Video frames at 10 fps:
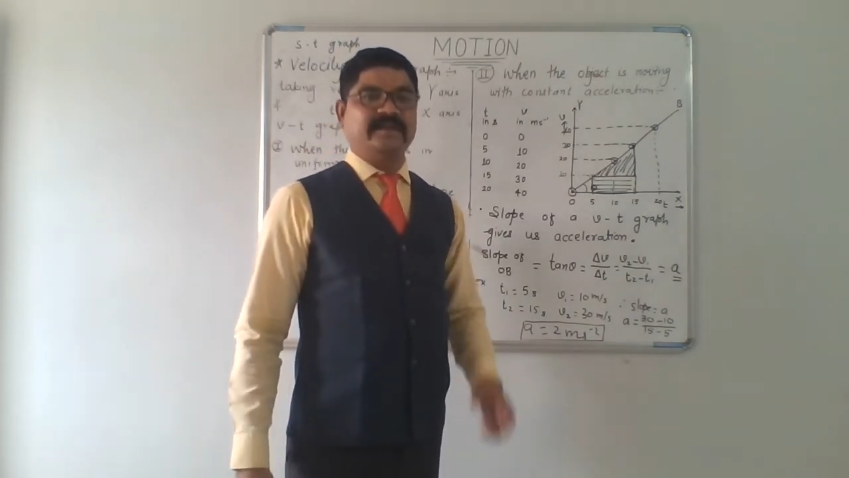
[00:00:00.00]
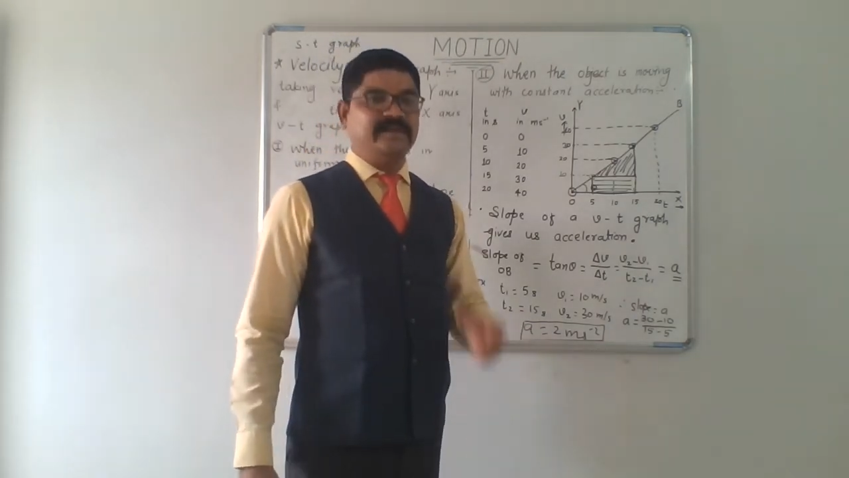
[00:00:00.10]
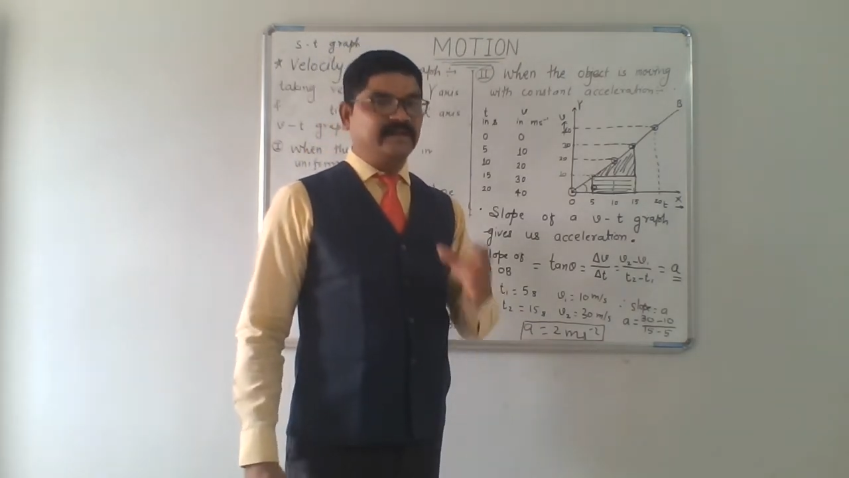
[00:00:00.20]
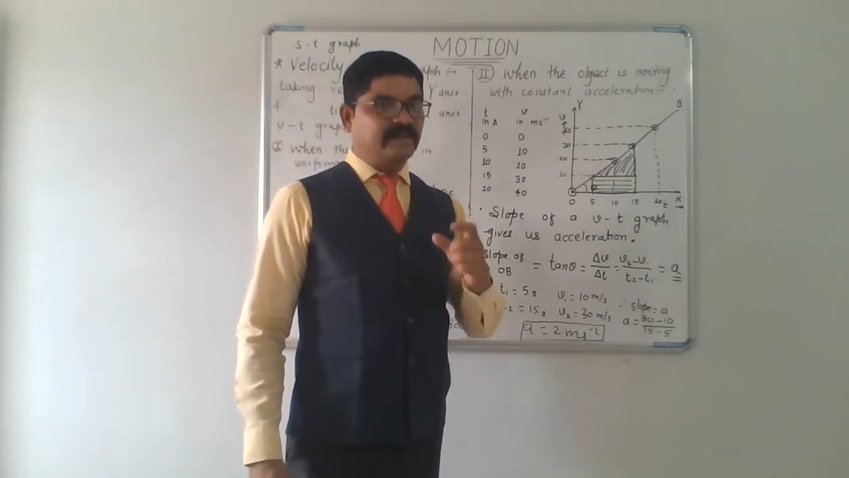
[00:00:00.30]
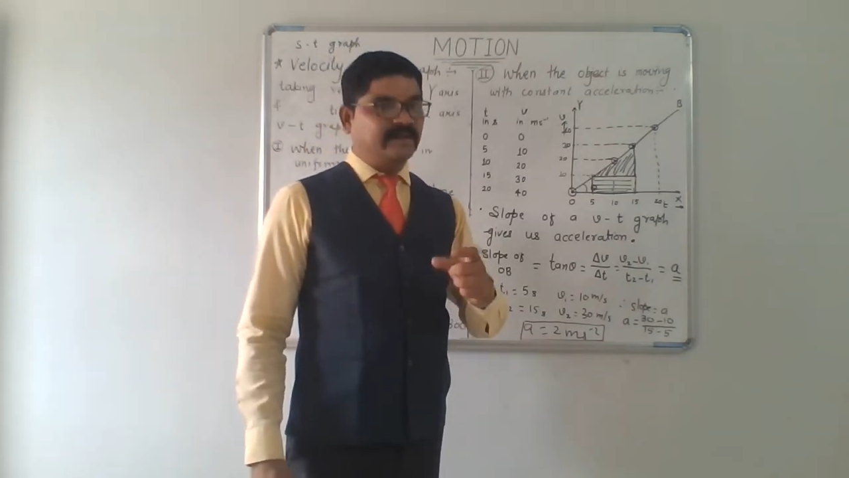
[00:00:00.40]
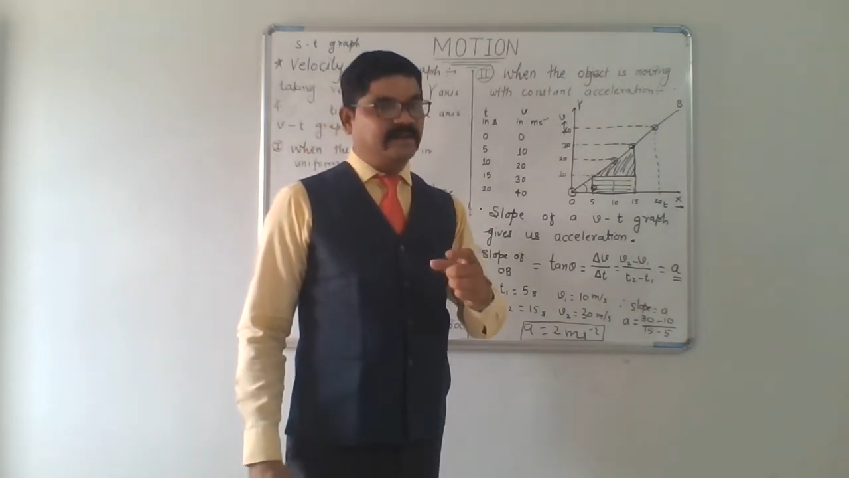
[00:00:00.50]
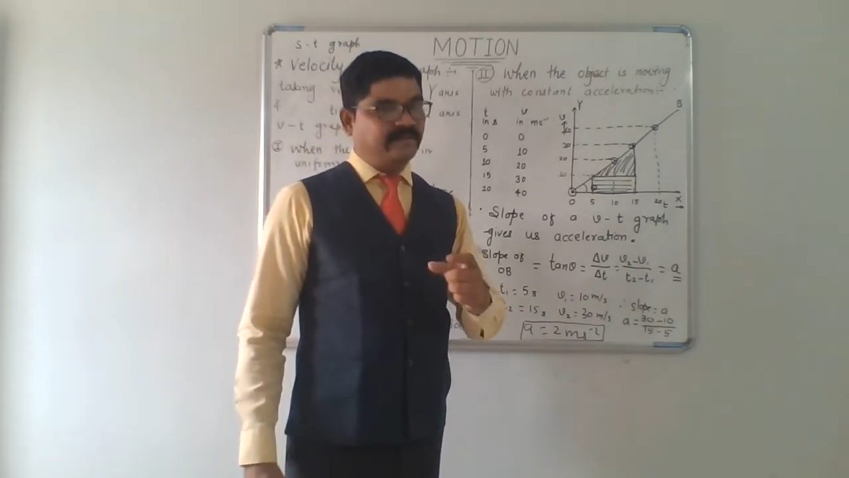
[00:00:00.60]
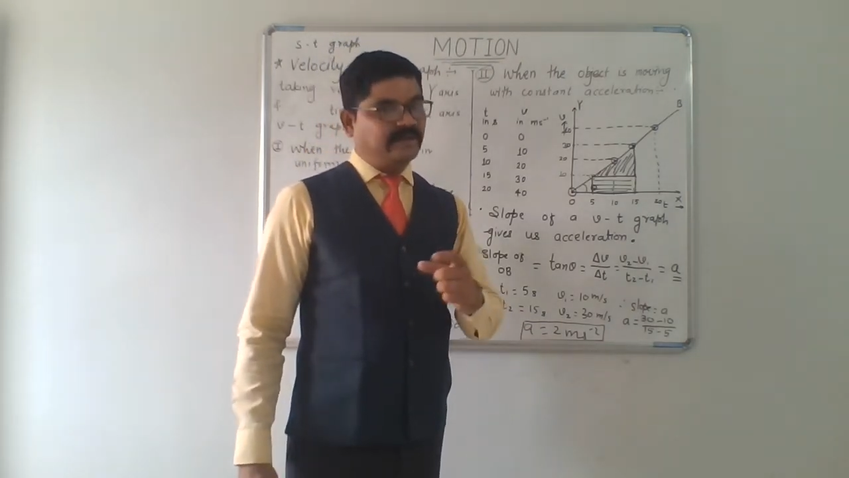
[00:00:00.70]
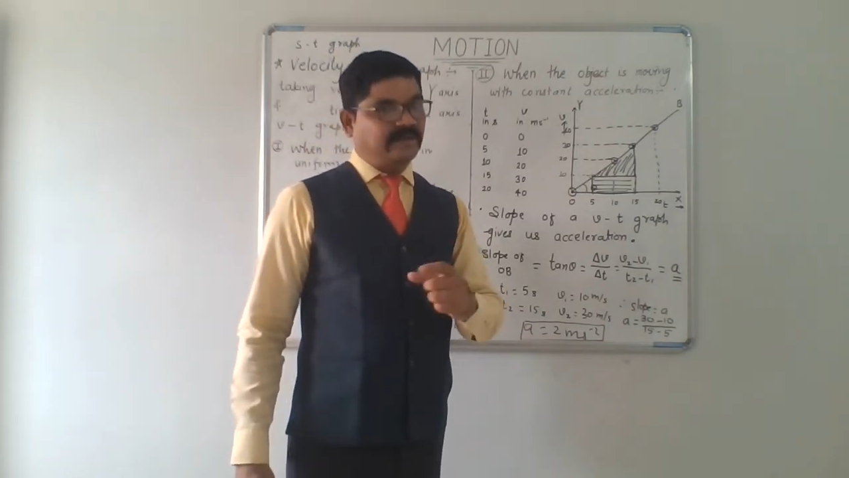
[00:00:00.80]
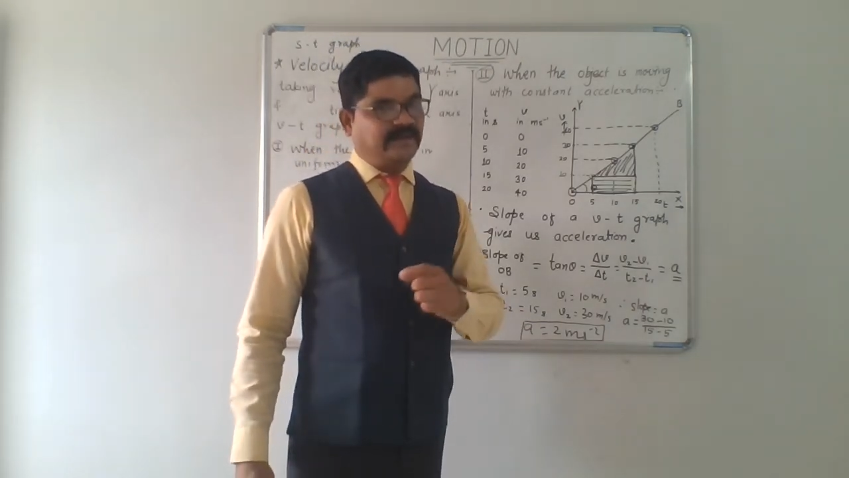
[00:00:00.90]
in the
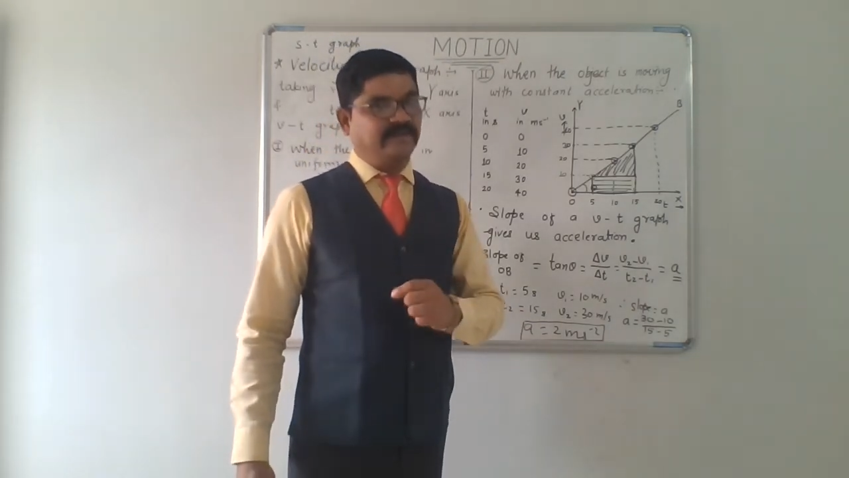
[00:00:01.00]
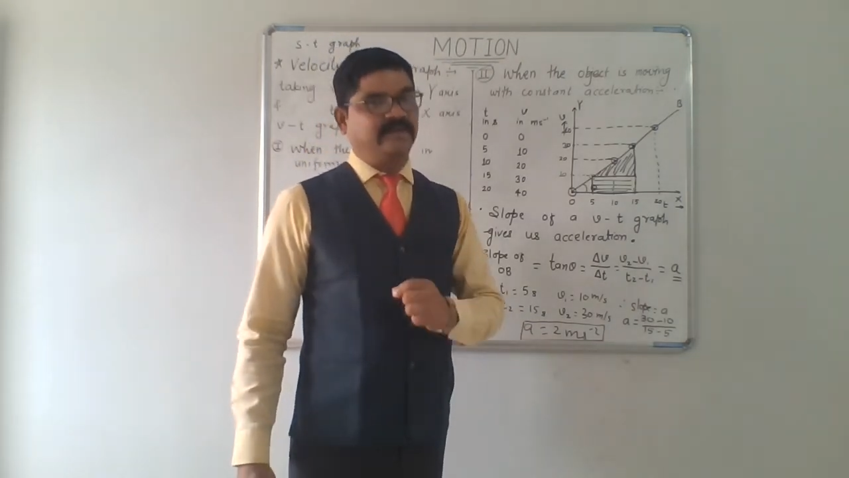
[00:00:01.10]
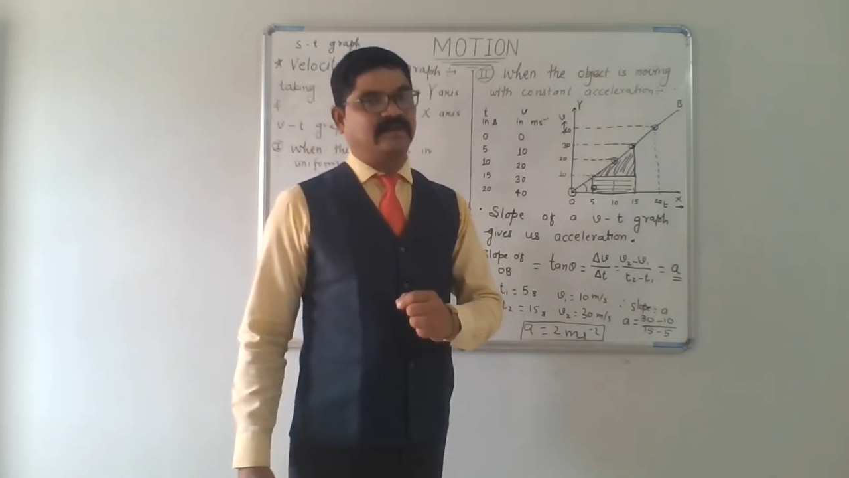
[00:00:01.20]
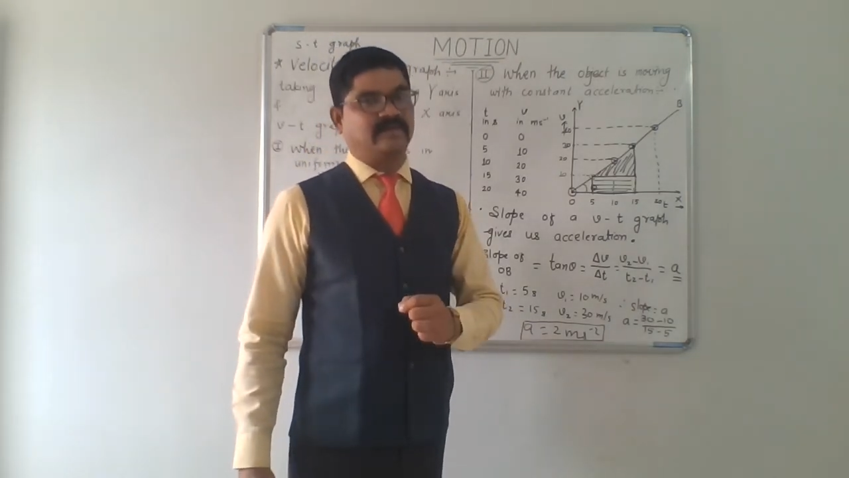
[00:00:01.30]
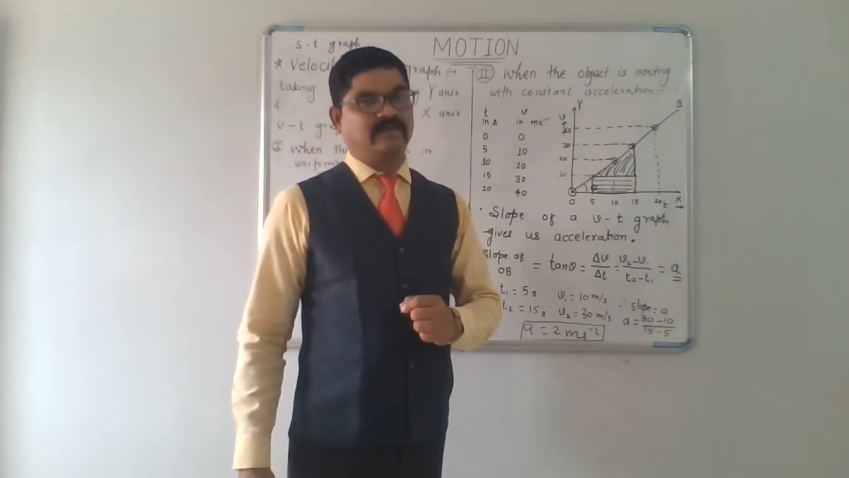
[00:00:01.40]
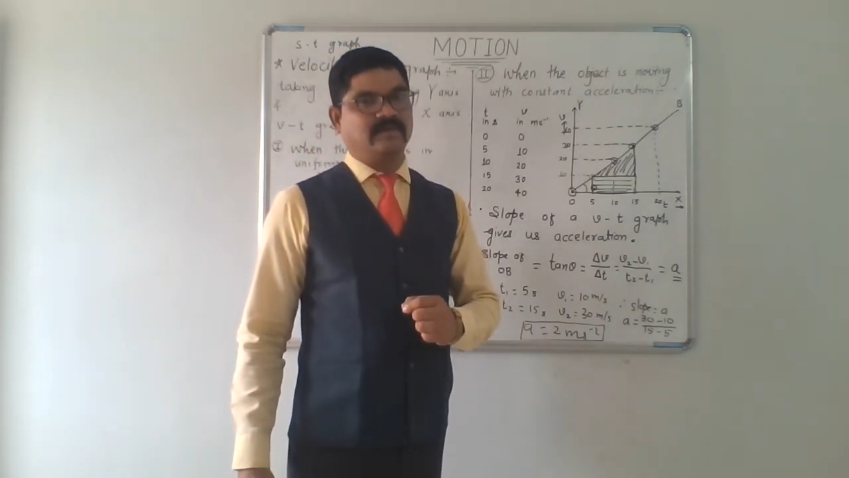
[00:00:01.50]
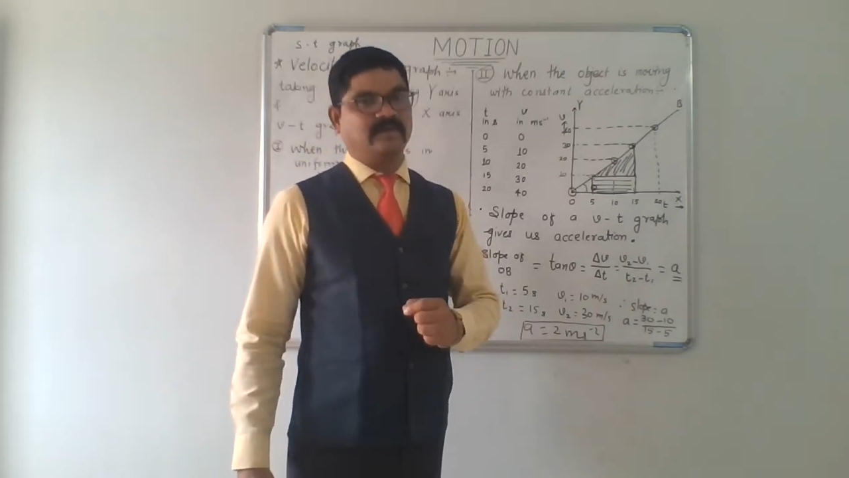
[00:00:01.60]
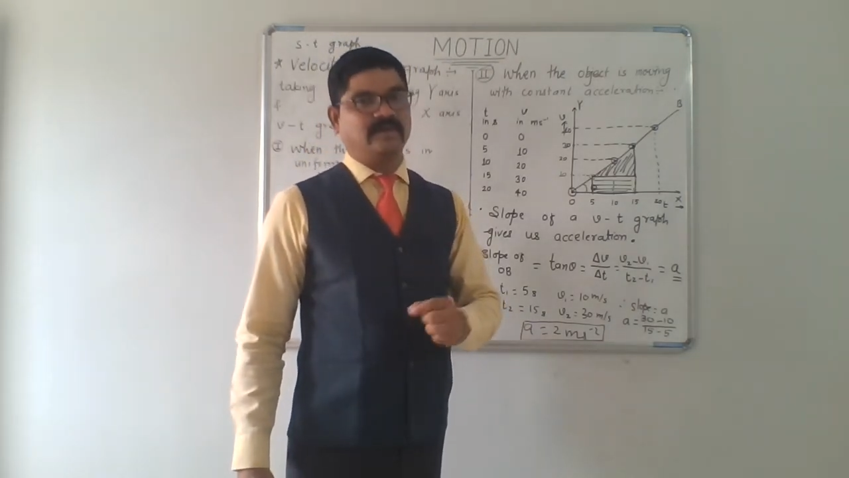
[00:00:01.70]
given time interval.